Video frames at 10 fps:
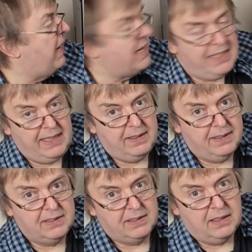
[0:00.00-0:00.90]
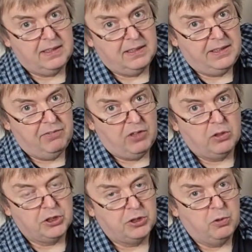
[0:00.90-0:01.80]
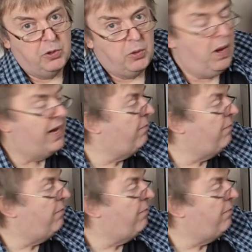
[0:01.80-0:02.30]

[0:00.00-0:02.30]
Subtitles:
Betty that you've got stored away.